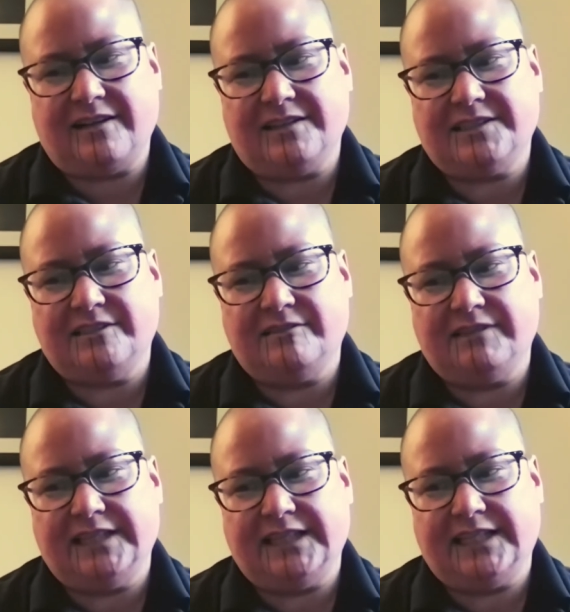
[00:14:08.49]
also
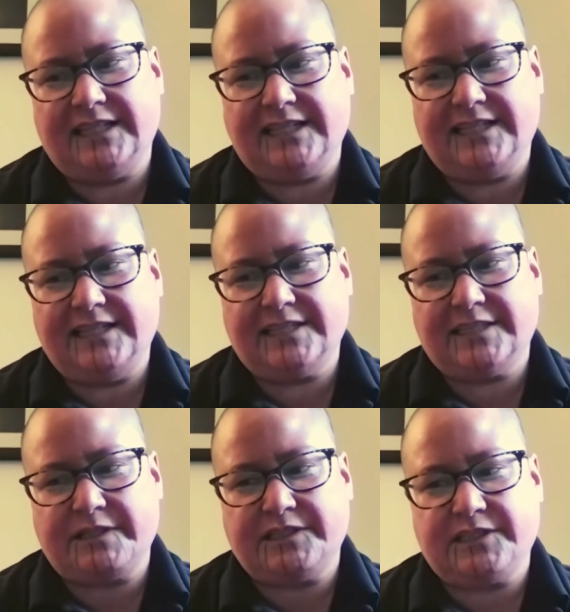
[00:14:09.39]
really key,
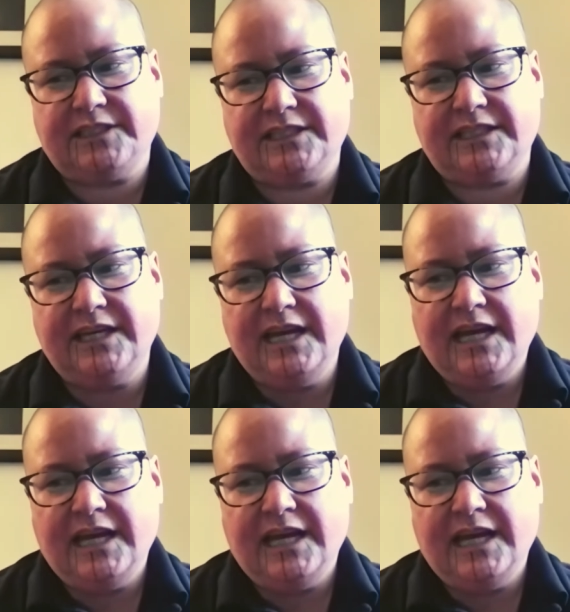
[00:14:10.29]
especially